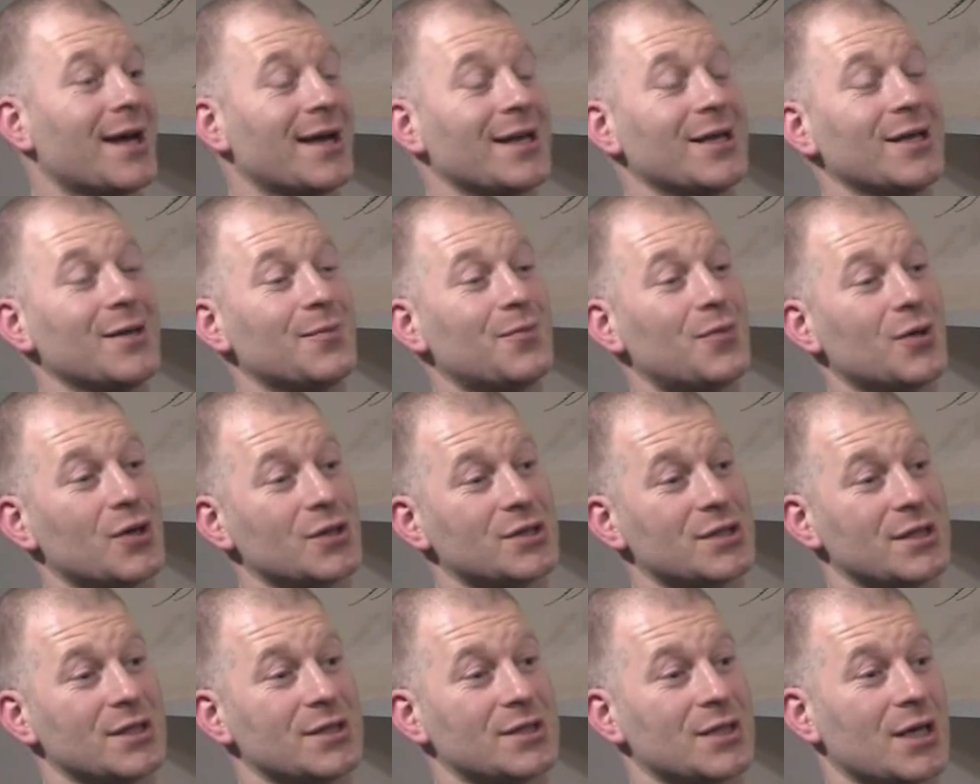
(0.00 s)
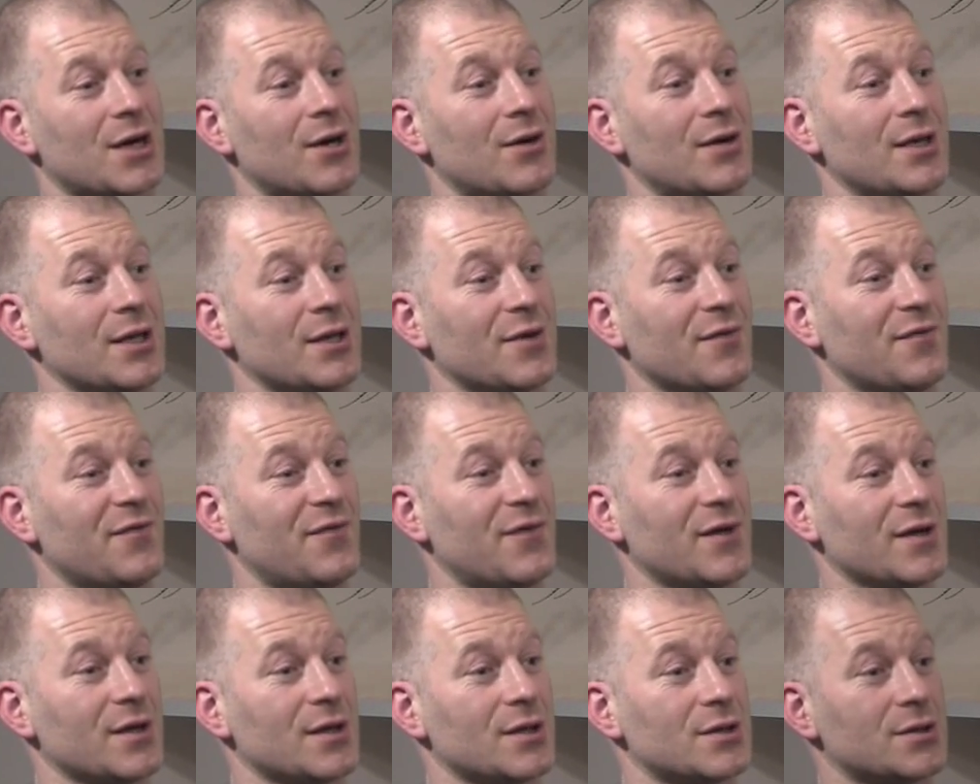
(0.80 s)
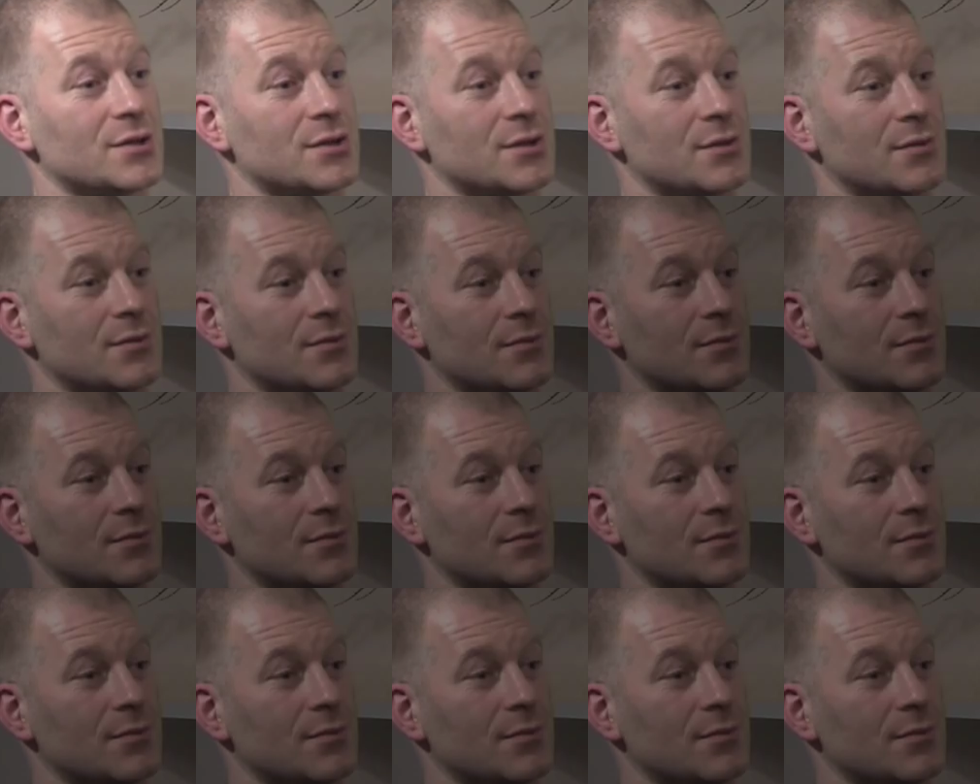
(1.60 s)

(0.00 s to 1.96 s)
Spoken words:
and your body is currently configured.